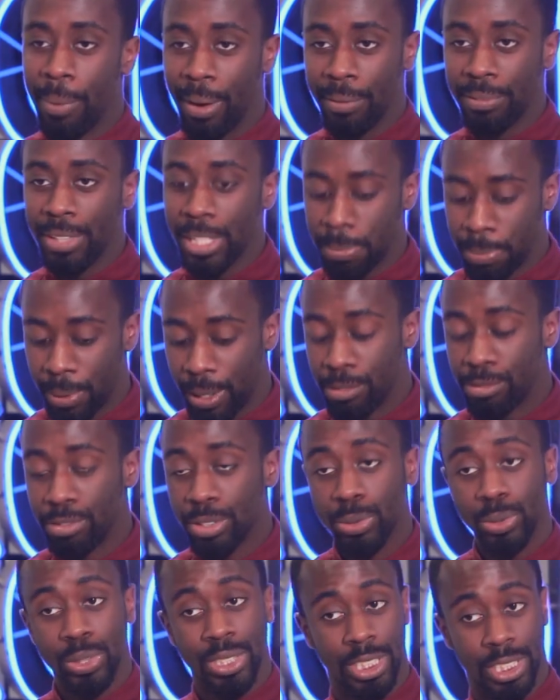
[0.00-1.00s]
but there's been a
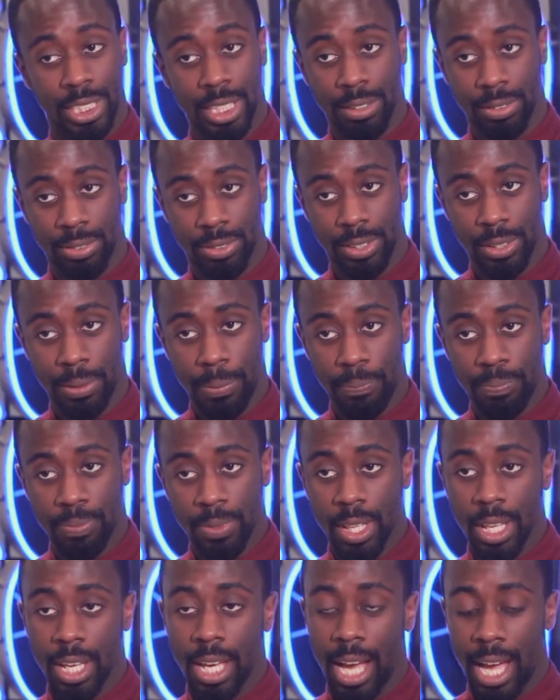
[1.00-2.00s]
real shift.
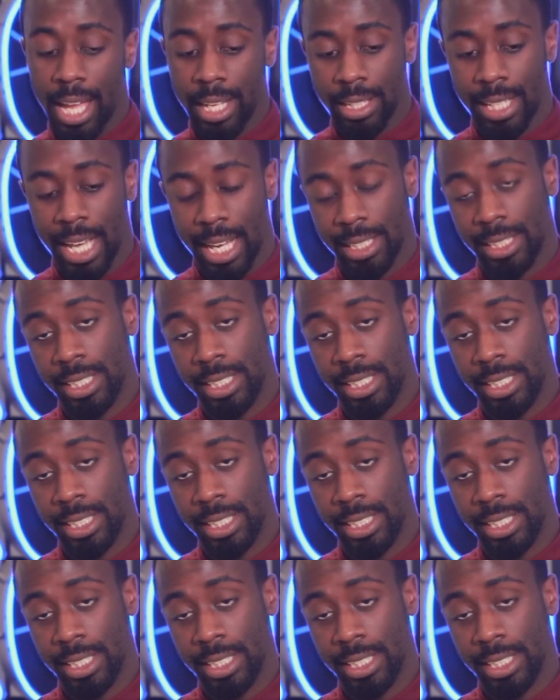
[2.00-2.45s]
And